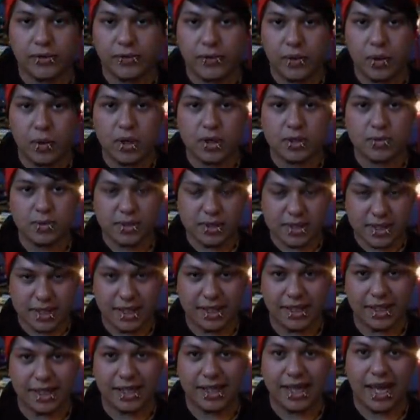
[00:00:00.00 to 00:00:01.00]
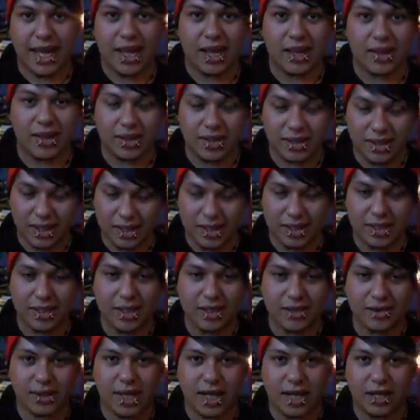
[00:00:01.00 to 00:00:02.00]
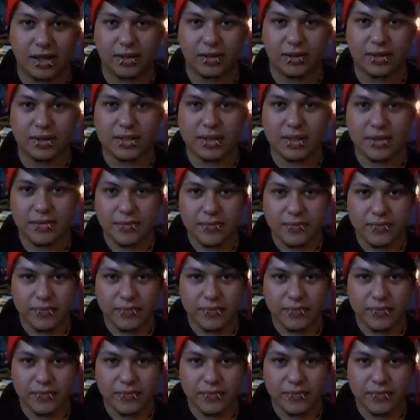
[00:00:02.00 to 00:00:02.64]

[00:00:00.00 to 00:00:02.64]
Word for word: Of course, once again, like the color candles.